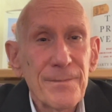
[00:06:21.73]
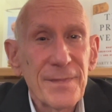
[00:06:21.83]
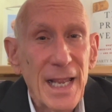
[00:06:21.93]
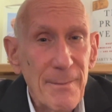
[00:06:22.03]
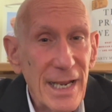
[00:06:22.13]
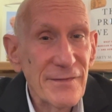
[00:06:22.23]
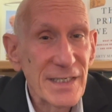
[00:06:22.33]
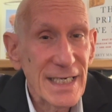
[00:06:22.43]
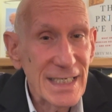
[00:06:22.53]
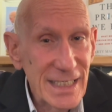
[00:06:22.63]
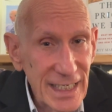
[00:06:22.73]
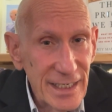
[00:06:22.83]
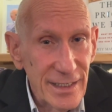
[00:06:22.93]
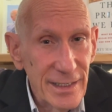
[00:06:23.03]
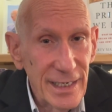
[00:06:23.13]
They may have
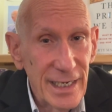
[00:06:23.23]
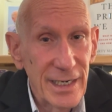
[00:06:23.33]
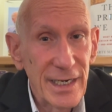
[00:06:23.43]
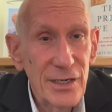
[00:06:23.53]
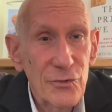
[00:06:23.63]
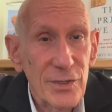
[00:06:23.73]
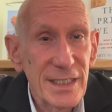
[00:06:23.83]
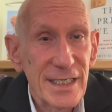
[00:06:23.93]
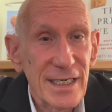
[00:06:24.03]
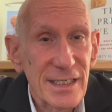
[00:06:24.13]
succeeded in increasing